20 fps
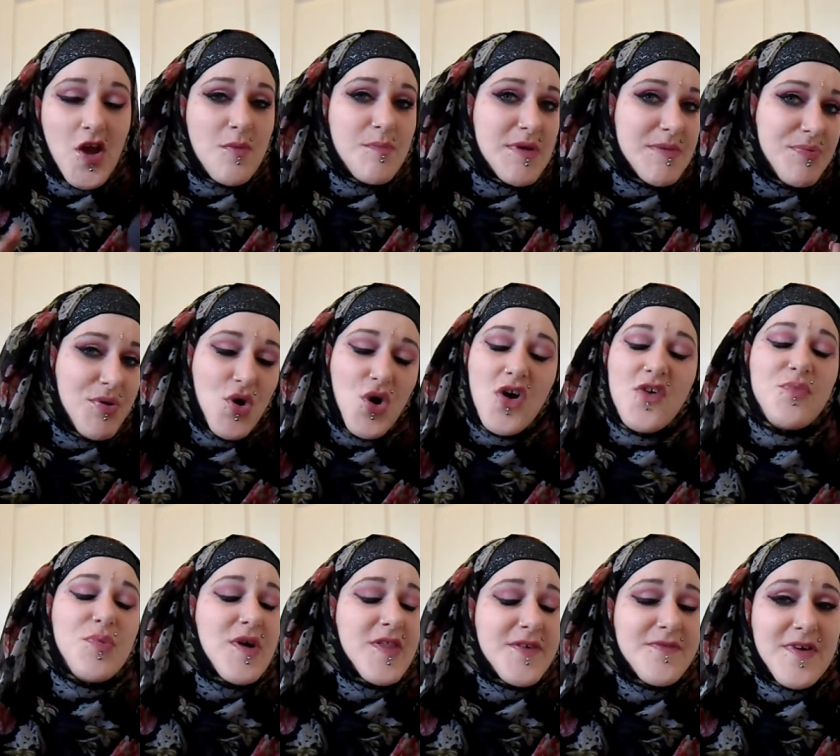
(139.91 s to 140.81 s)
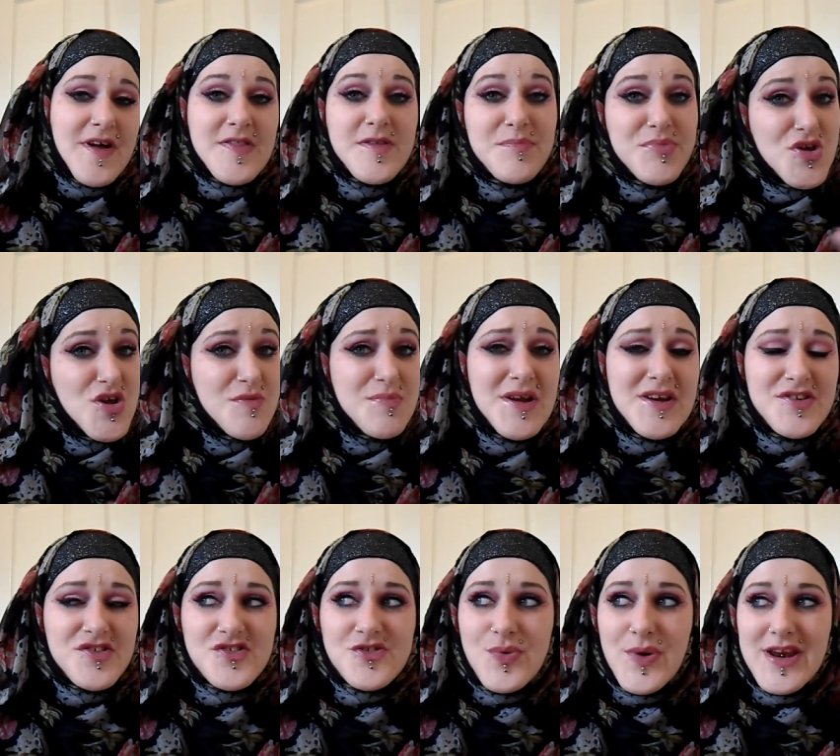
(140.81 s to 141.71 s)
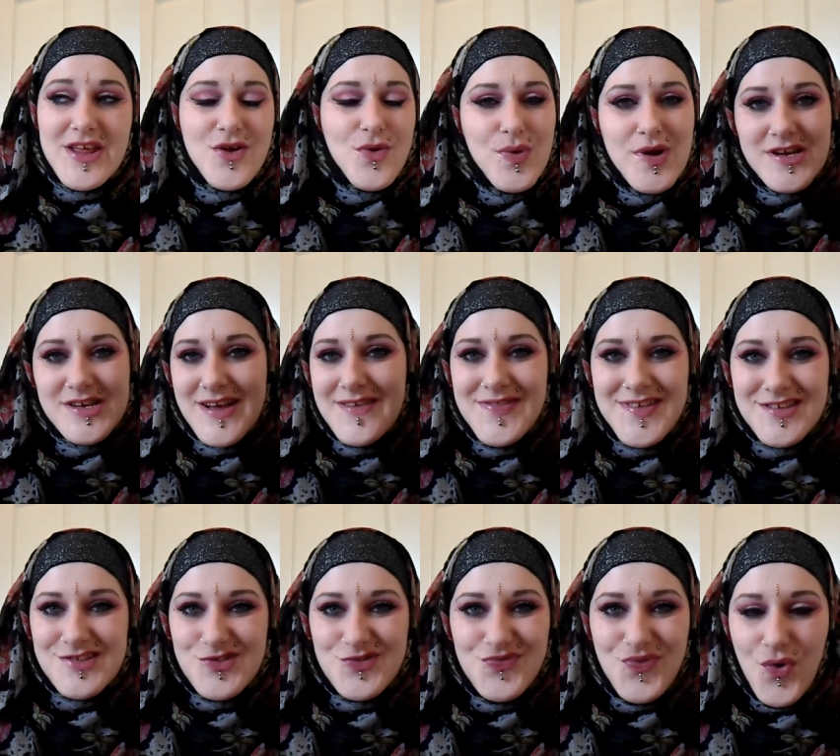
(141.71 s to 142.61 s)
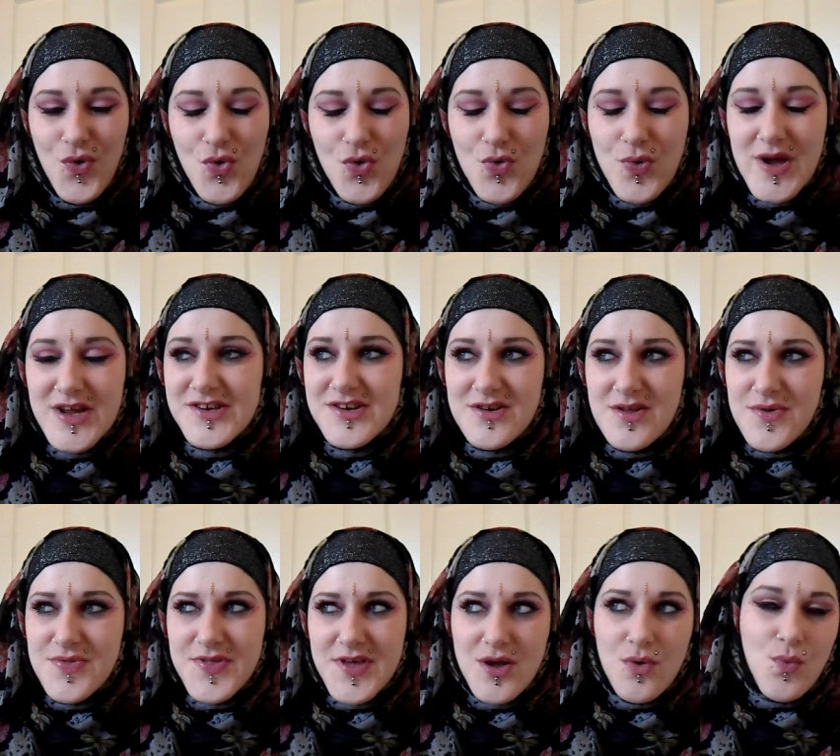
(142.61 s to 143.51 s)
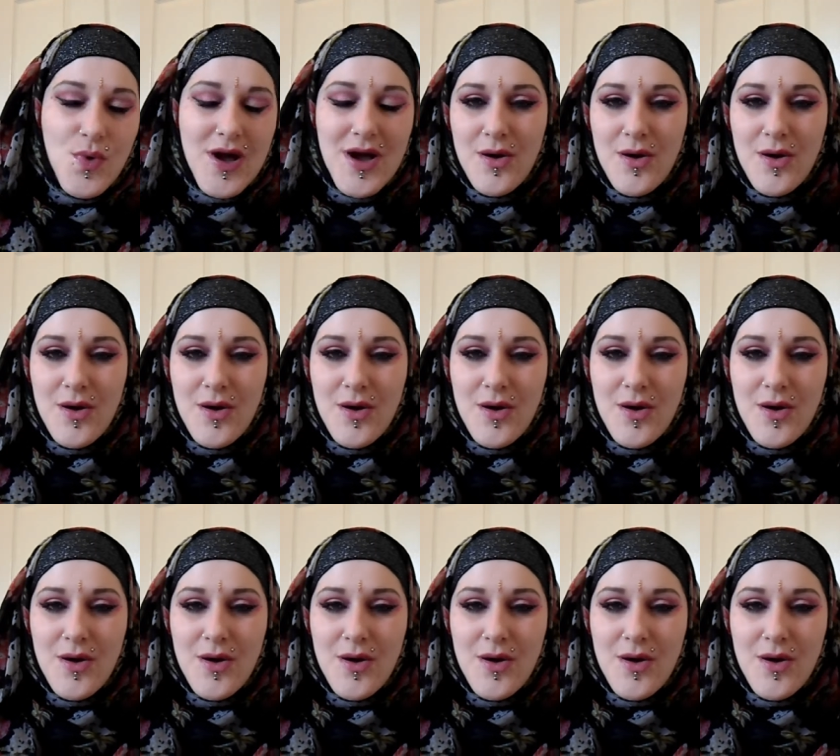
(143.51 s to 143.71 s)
Don't be put off by the fact the beauty blender is 20 quid and this is 4 quid and you think,